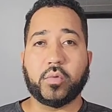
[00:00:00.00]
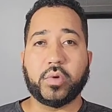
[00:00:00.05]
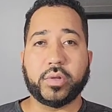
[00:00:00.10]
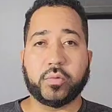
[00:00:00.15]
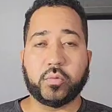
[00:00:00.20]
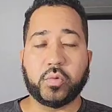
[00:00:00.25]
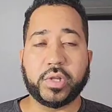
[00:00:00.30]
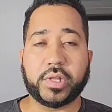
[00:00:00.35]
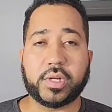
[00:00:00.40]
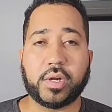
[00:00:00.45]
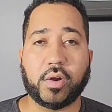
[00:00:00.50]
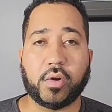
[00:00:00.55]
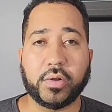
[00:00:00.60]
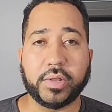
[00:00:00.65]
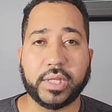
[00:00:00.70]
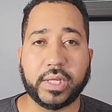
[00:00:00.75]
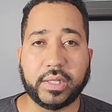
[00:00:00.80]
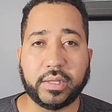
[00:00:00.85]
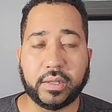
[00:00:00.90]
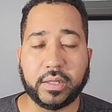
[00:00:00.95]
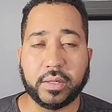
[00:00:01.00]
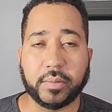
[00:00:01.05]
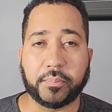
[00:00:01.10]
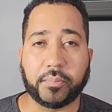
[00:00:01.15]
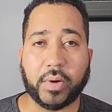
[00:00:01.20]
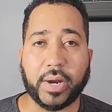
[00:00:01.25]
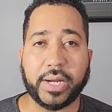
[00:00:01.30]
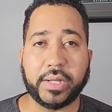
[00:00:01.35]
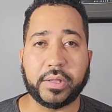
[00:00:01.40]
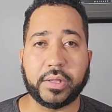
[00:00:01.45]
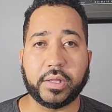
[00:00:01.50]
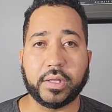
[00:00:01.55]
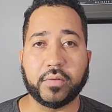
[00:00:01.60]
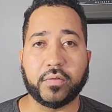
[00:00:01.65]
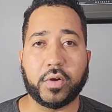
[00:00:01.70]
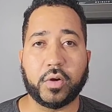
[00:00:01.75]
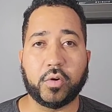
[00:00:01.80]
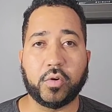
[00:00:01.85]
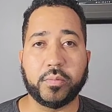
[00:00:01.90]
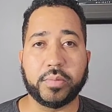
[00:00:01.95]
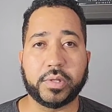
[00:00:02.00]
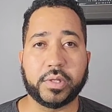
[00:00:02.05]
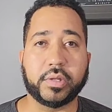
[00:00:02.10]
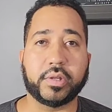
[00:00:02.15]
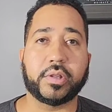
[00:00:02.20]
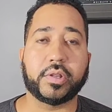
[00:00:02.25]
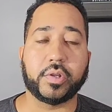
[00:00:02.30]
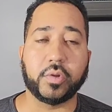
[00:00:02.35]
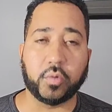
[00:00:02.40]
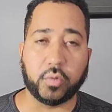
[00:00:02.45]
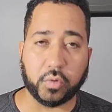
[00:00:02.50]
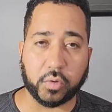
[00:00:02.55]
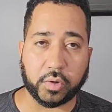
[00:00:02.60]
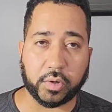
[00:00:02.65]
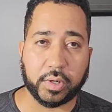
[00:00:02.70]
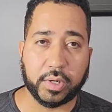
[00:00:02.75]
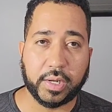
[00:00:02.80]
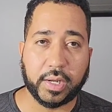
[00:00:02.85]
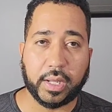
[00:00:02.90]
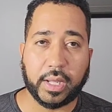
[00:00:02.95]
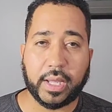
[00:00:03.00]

What, what's causing the prices of homes to soar?